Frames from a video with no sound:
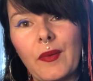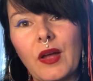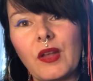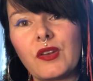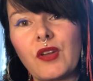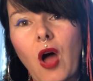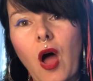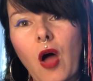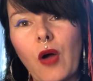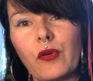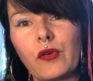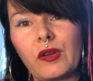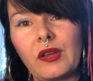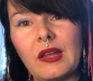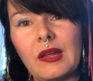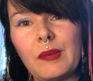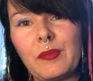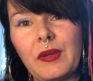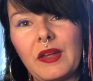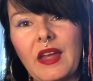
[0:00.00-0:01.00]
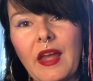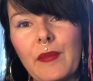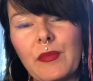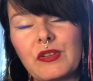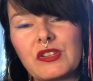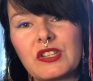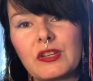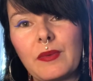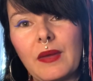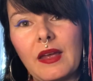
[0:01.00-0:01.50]
Not really being able
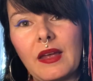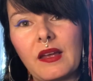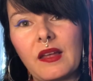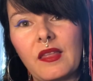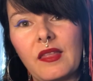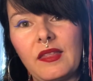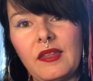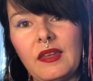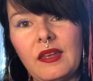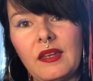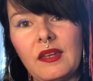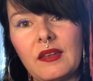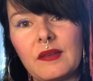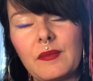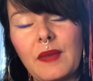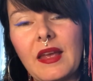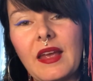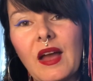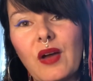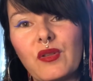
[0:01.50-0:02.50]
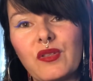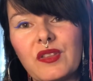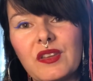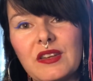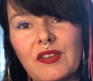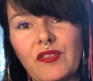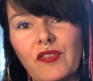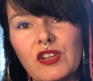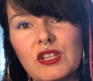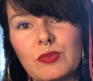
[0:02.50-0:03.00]
to make out the
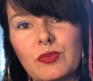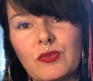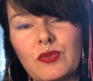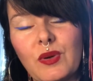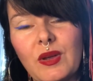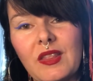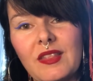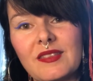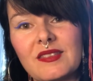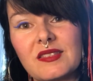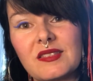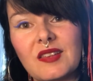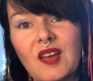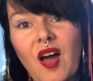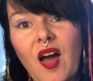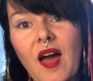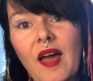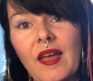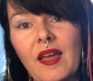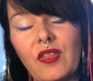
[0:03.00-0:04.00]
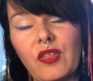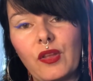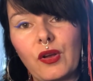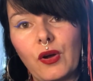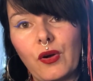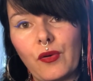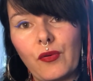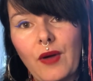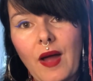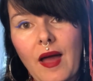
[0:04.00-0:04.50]
difference between the sky and the
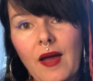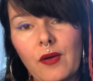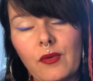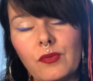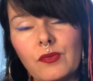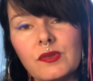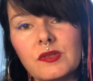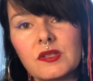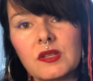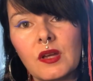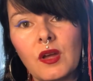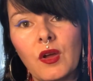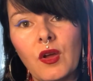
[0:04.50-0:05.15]
ground.